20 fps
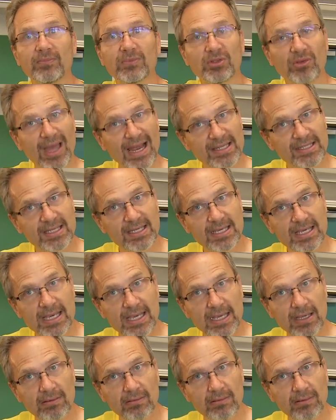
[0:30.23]
So that's the
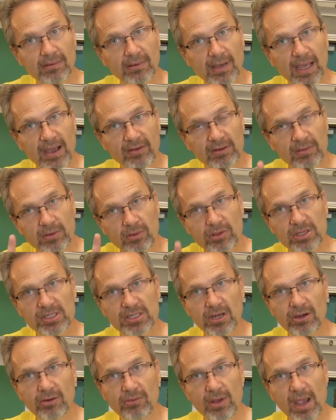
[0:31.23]
key. I have to be where the
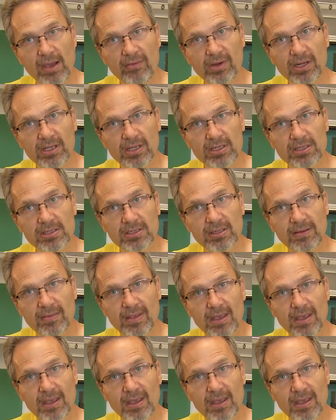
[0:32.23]
center of gravity is.